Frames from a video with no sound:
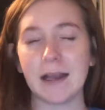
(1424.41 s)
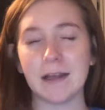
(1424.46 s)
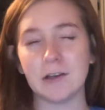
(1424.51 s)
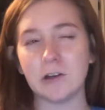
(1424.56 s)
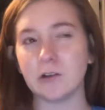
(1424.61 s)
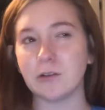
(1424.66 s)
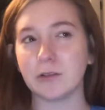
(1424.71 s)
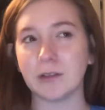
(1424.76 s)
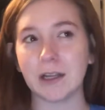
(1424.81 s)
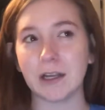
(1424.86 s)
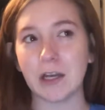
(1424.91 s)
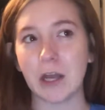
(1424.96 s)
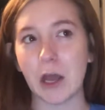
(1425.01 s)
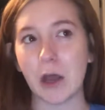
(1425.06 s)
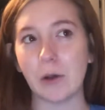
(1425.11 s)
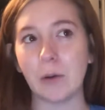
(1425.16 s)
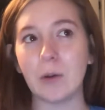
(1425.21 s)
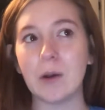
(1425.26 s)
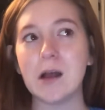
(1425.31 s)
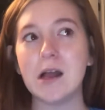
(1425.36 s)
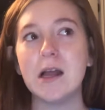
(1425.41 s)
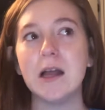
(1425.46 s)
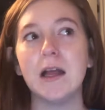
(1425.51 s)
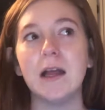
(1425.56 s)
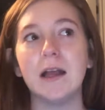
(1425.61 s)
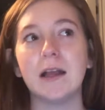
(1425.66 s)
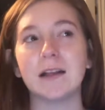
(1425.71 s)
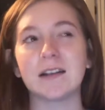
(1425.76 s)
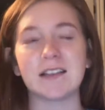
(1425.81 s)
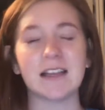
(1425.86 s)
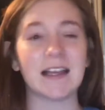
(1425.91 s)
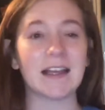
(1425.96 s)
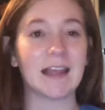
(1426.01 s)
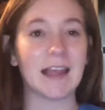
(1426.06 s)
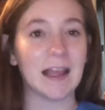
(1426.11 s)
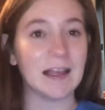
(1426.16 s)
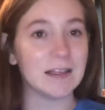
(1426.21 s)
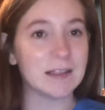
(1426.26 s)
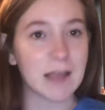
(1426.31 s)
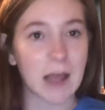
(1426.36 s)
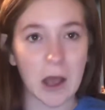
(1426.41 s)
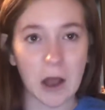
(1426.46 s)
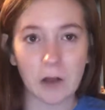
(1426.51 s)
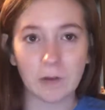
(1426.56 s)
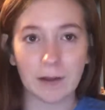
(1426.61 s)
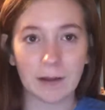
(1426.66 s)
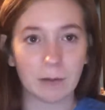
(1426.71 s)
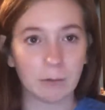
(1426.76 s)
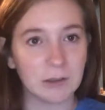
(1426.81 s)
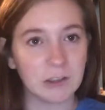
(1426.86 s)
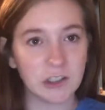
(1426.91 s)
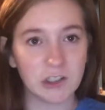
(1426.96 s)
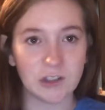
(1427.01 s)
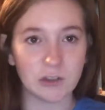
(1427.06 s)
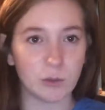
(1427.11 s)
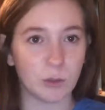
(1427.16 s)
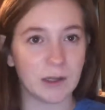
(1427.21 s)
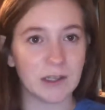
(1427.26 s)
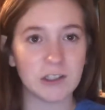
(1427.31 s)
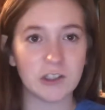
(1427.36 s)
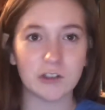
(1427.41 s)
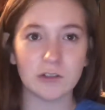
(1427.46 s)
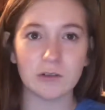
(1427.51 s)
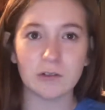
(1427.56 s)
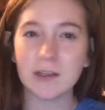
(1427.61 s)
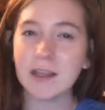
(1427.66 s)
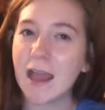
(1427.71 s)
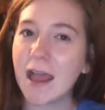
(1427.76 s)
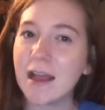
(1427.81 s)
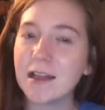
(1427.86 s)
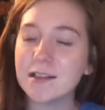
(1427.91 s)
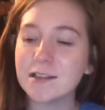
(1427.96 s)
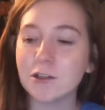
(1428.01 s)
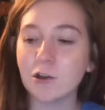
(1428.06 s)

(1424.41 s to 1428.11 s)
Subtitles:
I don't really know, because I can't tell like which is which yet,